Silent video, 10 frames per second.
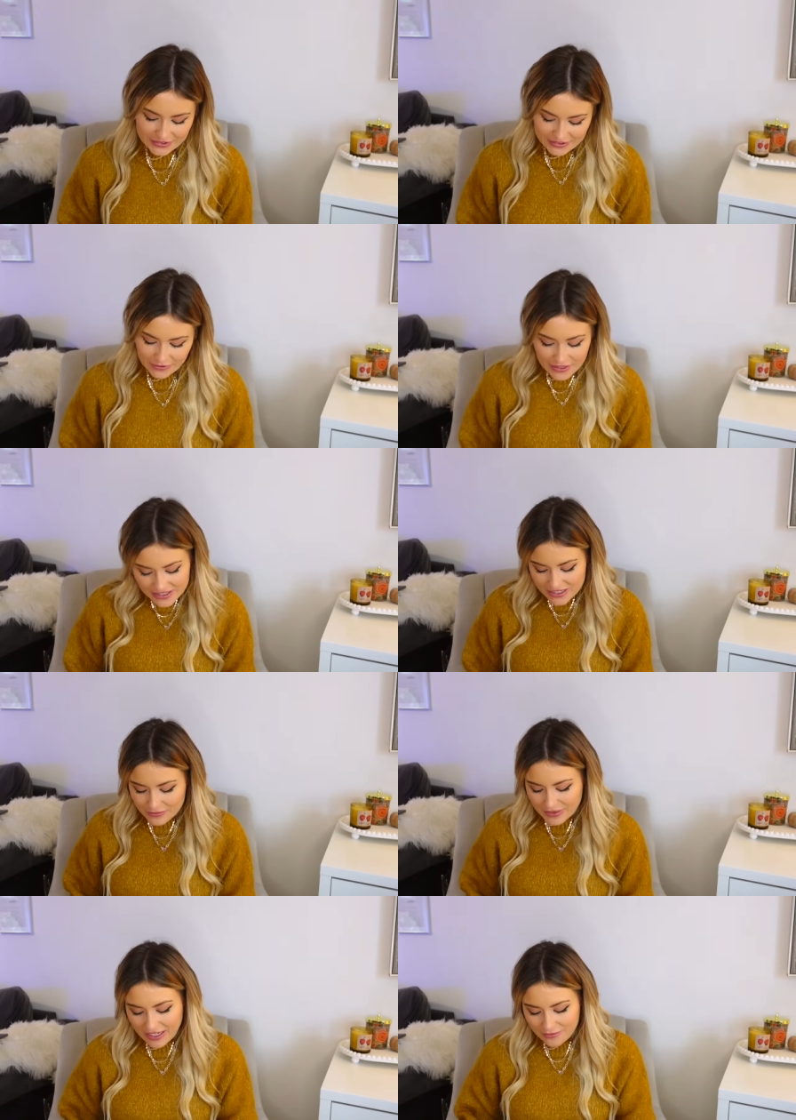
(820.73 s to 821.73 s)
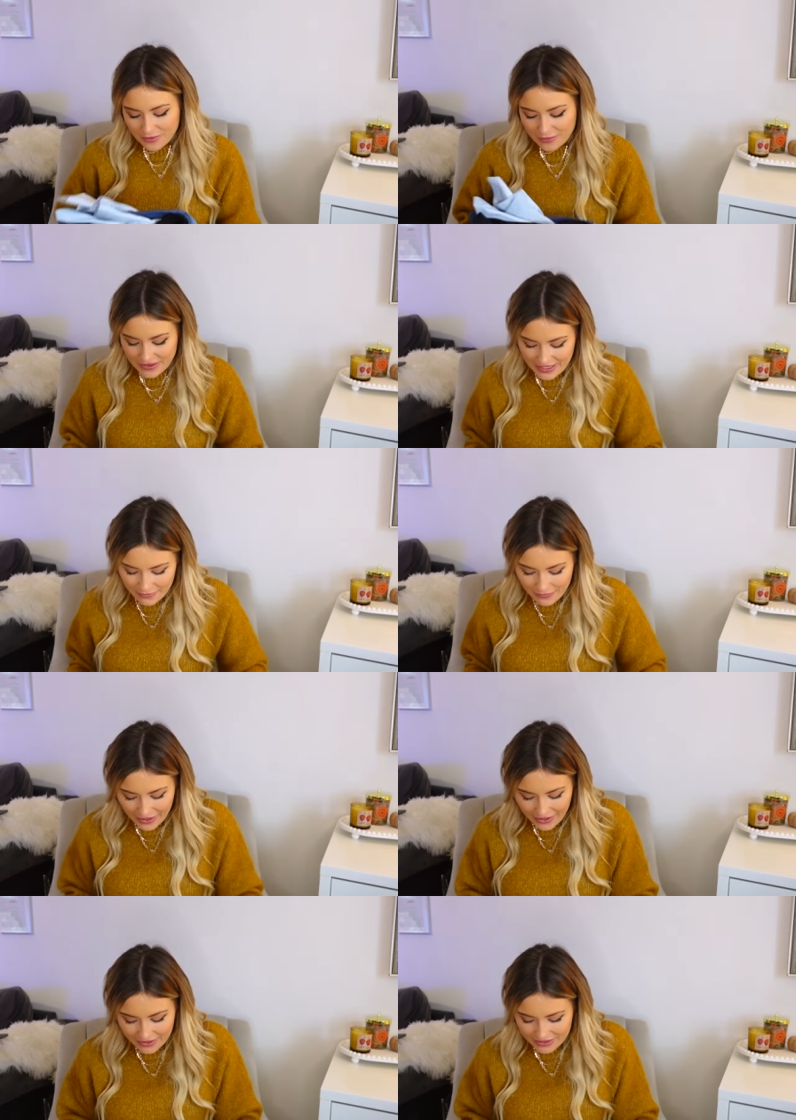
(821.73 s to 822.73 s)
So he's going to be happy with them.
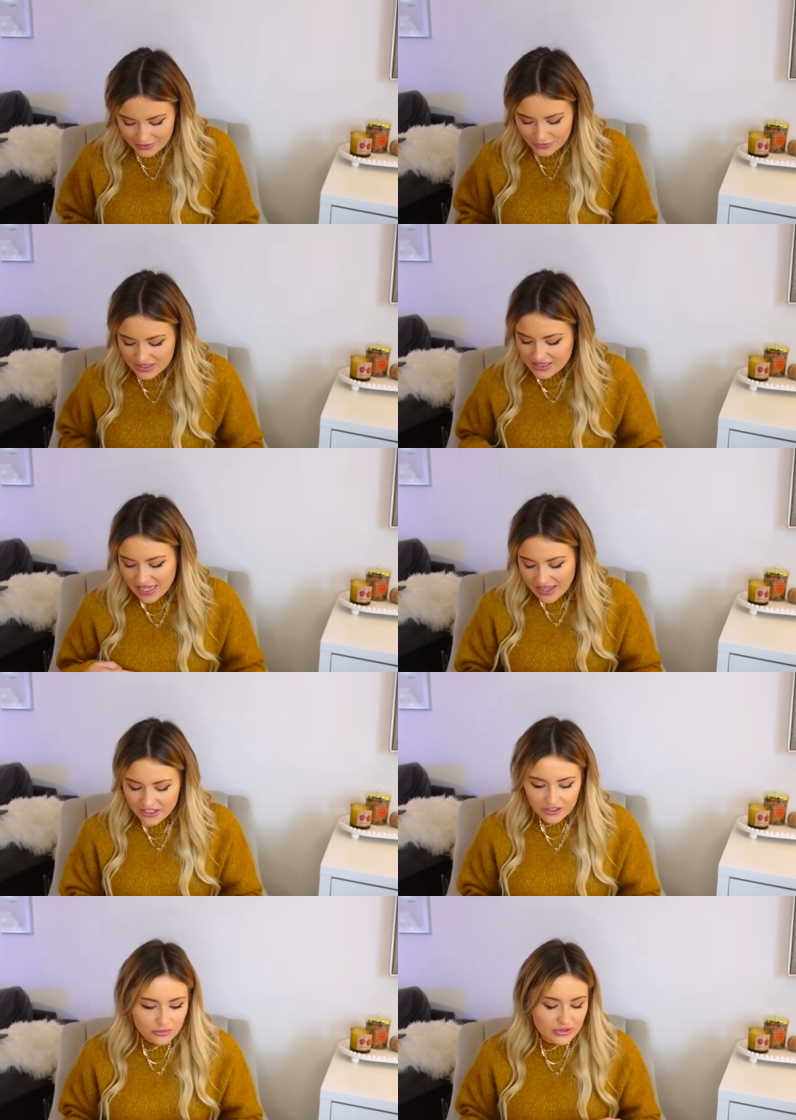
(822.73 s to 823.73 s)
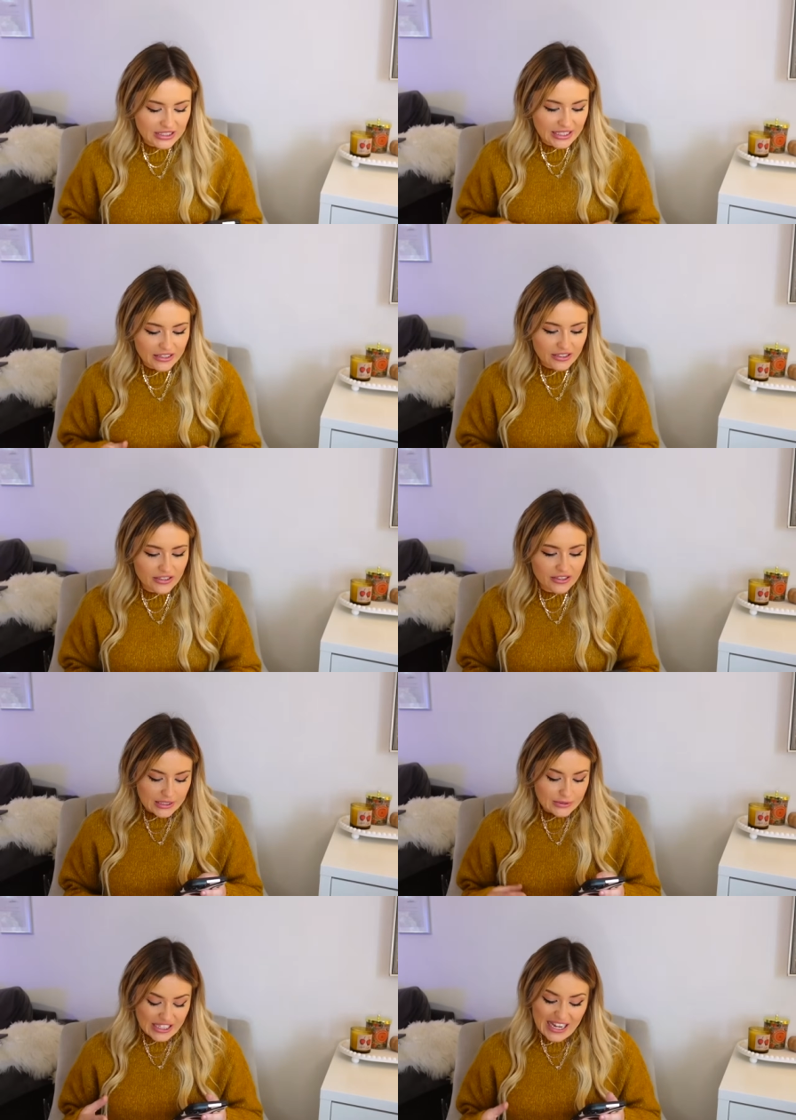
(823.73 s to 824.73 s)
And it was a set that comes together,
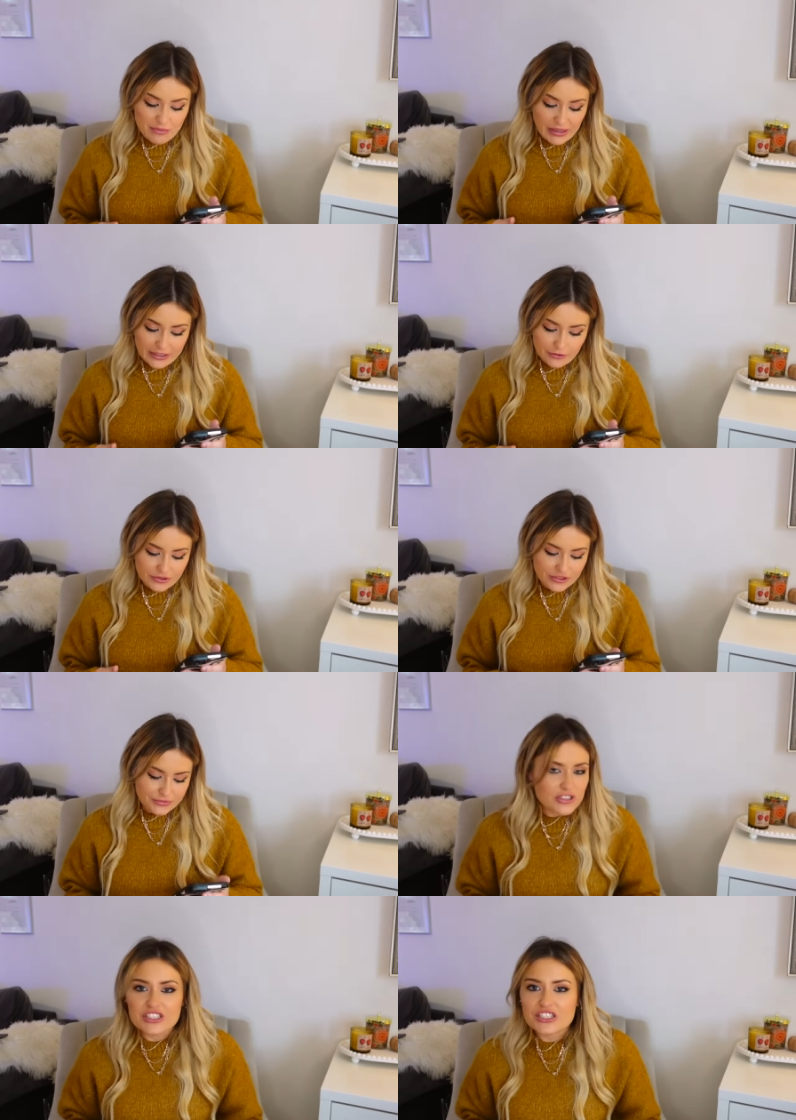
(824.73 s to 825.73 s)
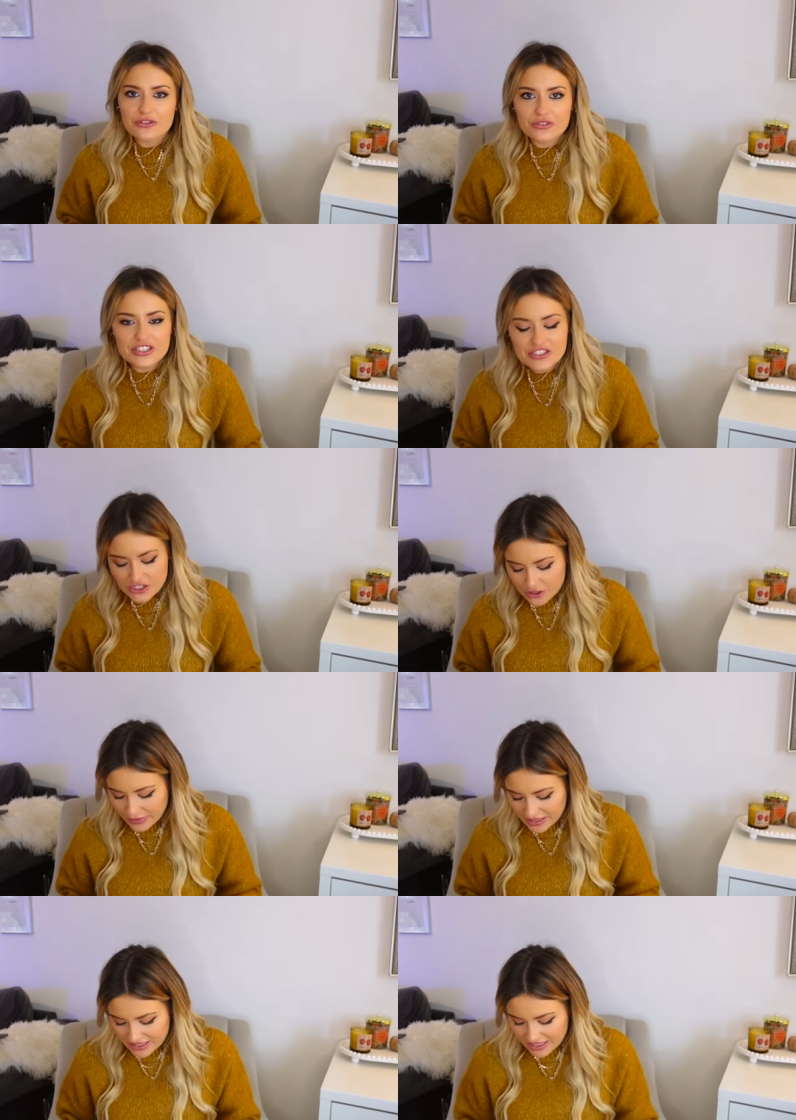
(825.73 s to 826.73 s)
and it was £8, which I don't think is too
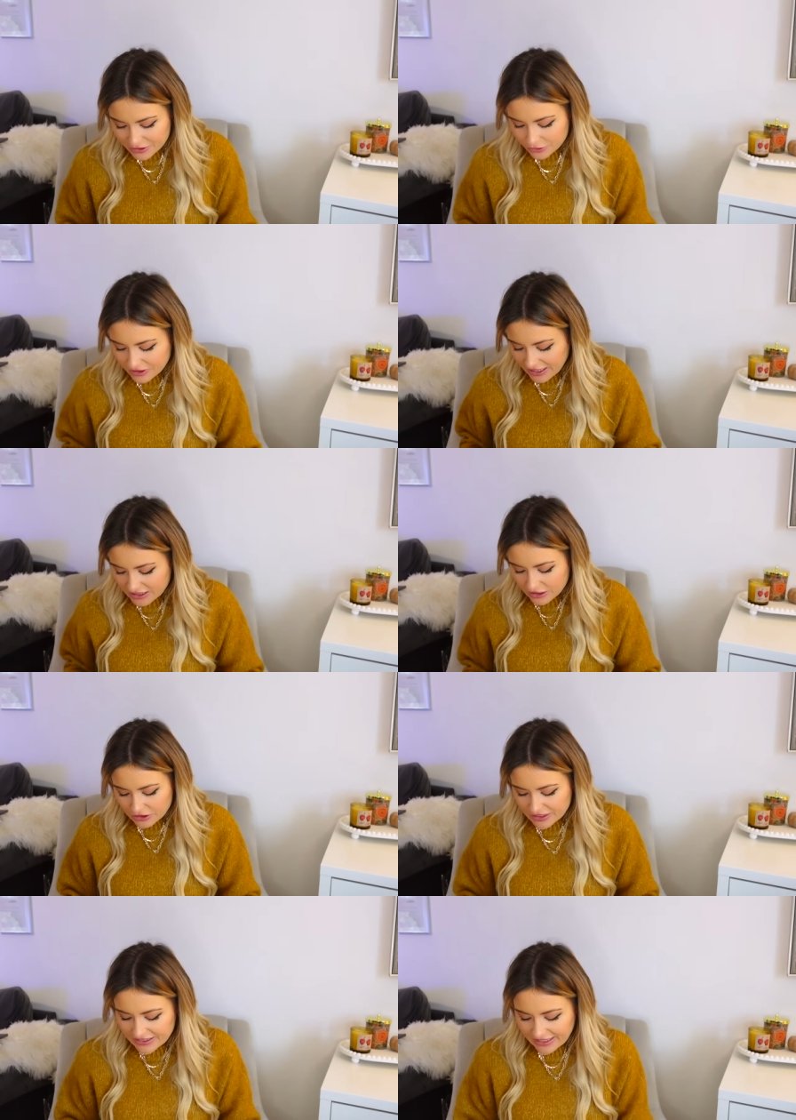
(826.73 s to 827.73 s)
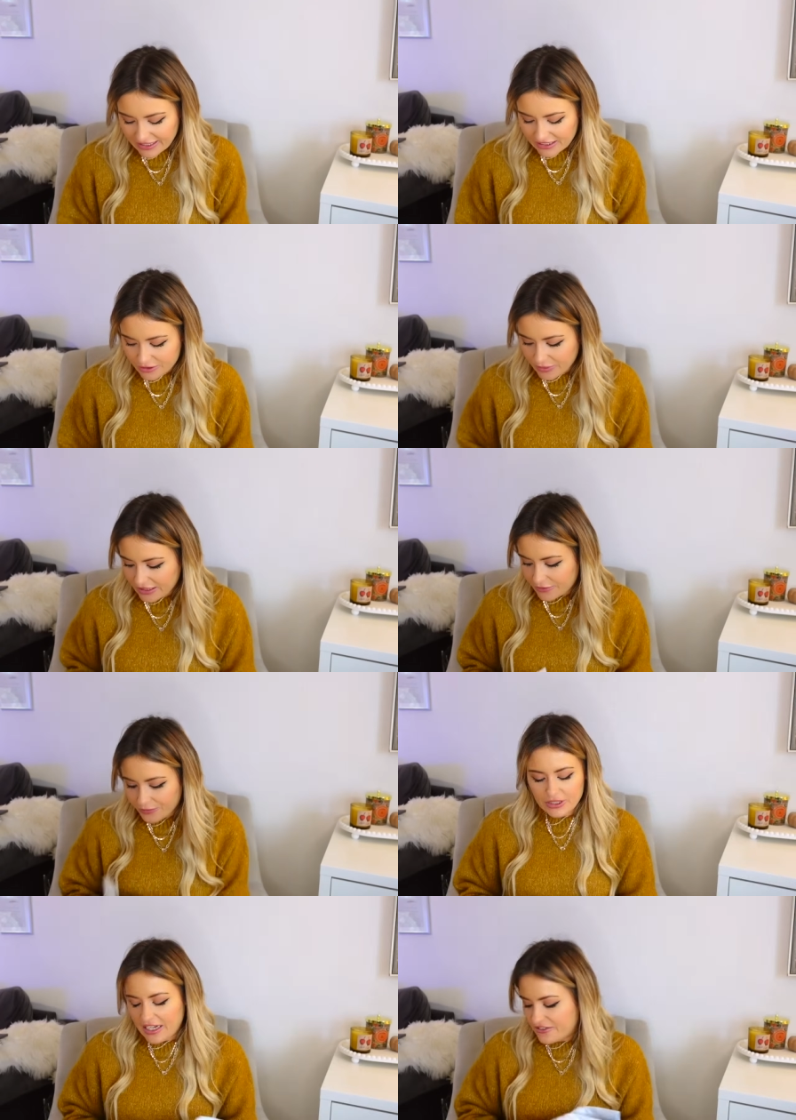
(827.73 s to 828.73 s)
bad at all. They had another style as well,
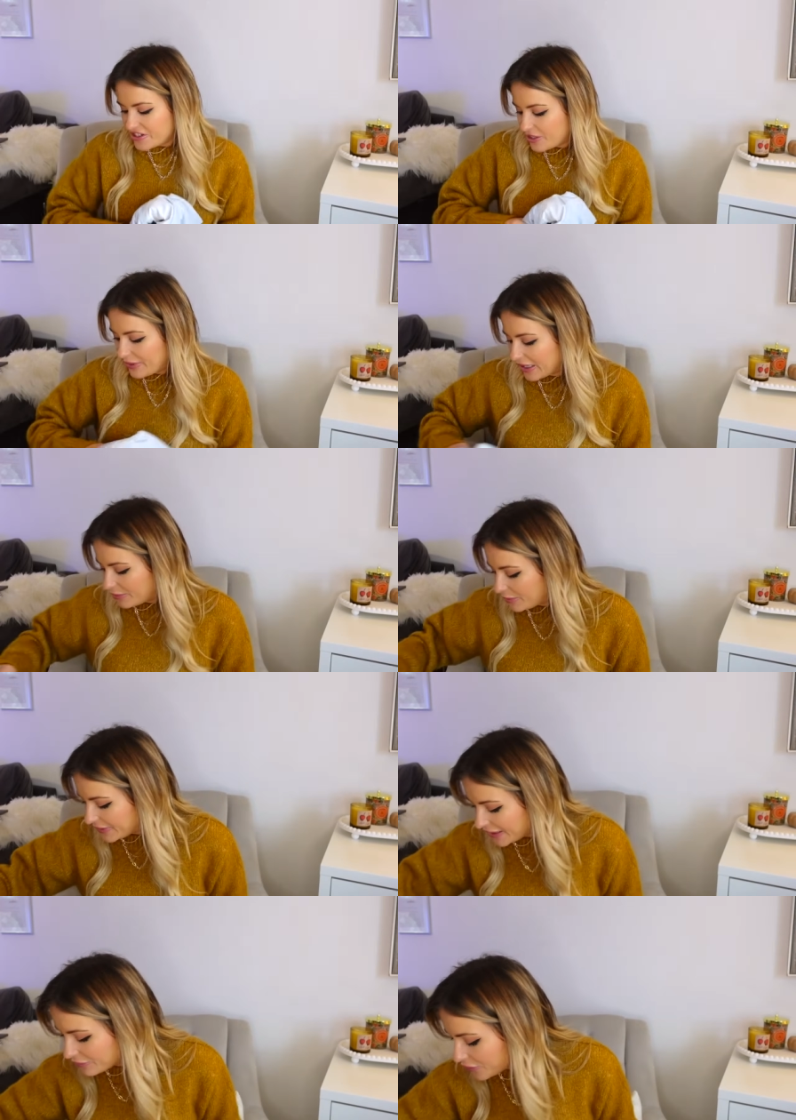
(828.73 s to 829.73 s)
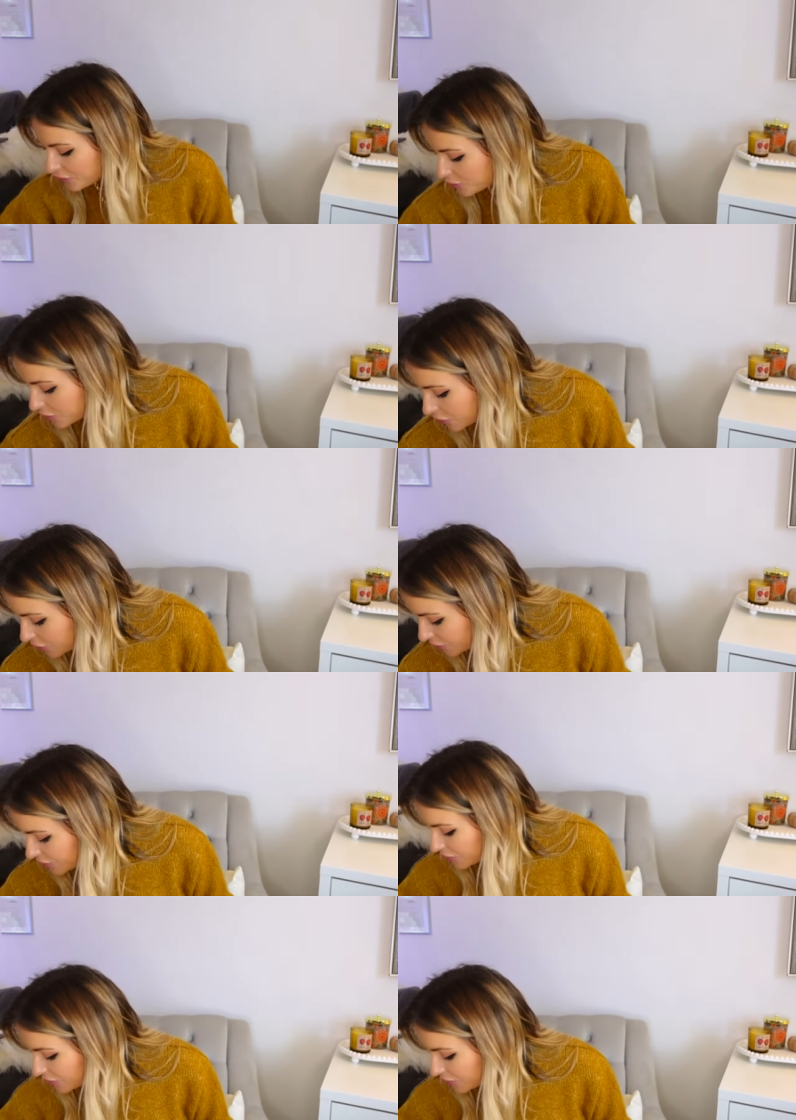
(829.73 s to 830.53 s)
but yeah, he's going to be happy with them for football.